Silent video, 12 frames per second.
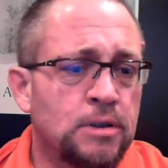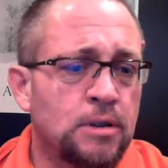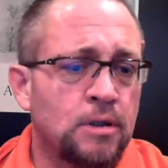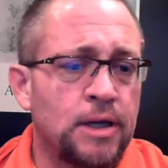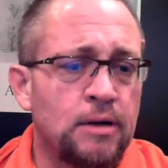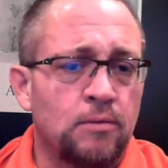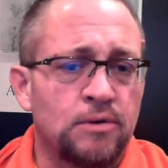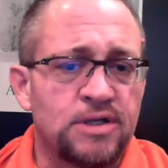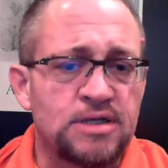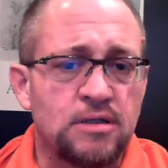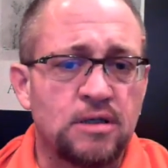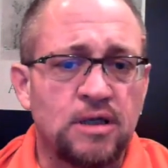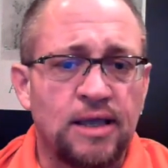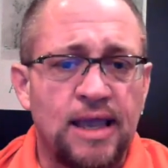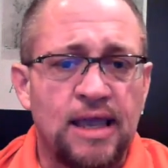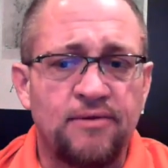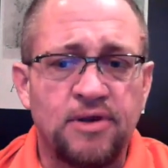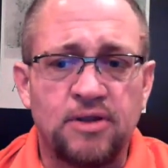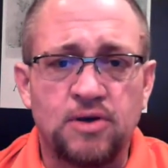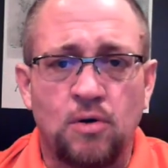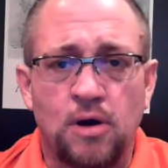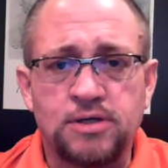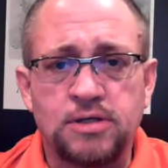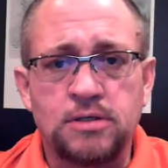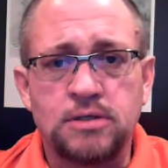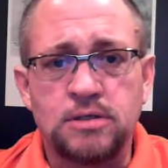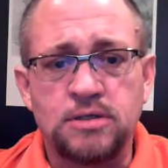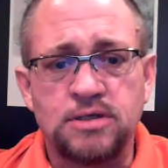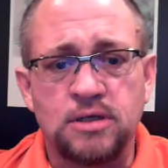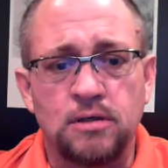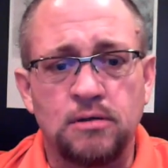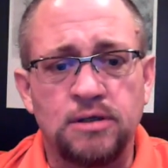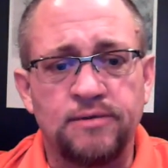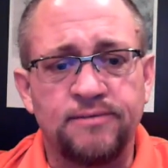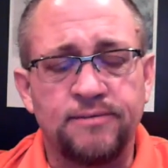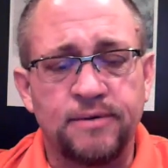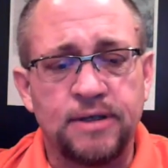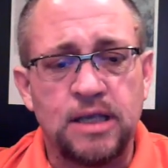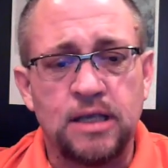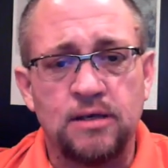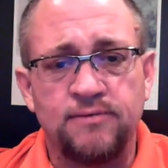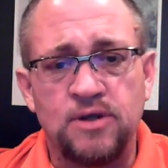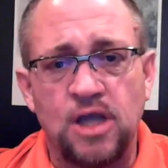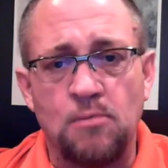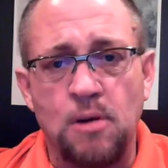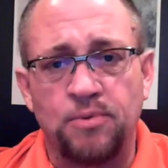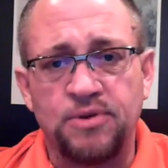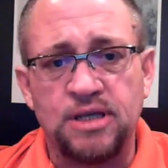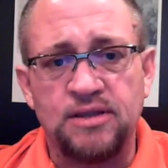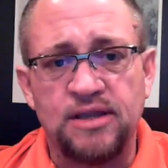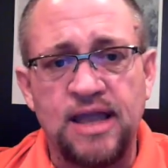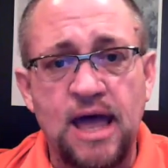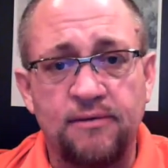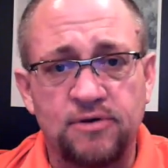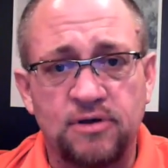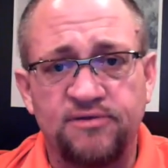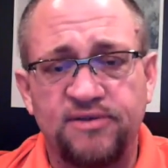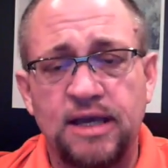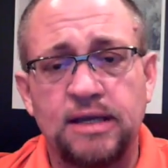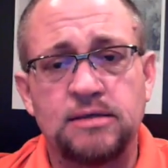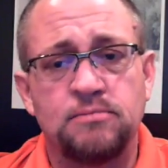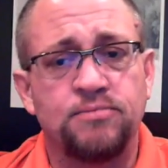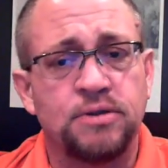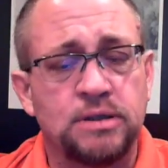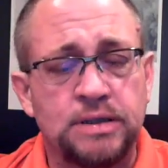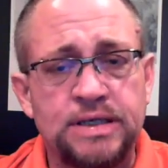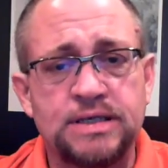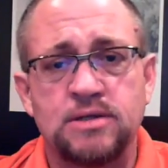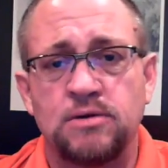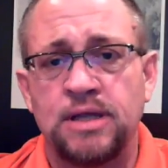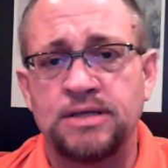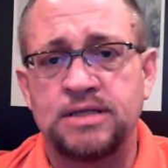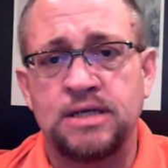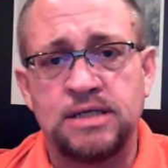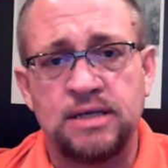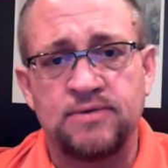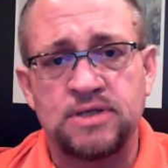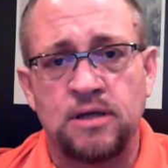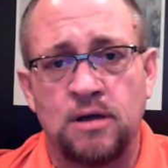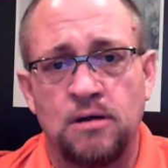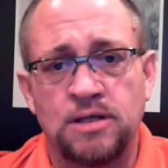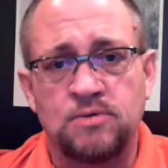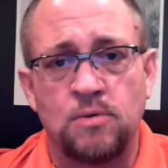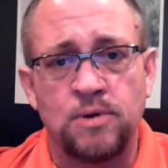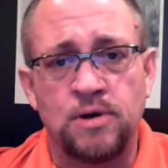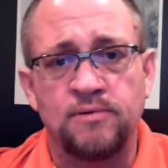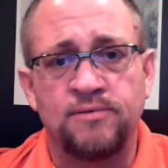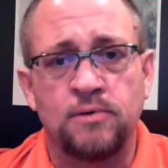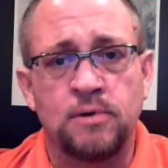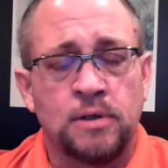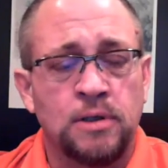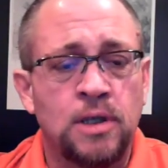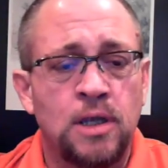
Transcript: All right, well, it doesn't look like I have any other questions. So if you come up with anything after the fact, please don't hesitate to give us a call. That's what we're here for.